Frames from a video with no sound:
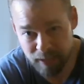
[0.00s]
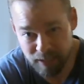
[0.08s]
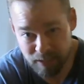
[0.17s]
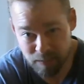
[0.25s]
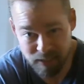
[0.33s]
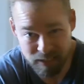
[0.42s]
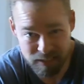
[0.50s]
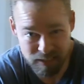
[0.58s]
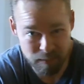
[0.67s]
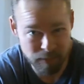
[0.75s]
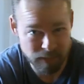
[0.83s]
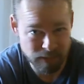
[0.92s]
Let me tell you
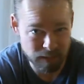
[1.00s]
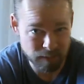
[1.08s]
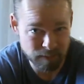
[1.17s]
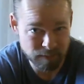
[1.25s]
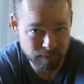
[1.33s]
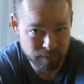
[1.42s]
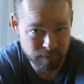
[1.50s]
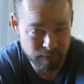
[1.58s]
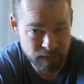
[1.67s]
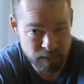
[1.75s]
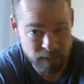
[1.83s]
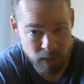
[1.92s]
about something that I picked up.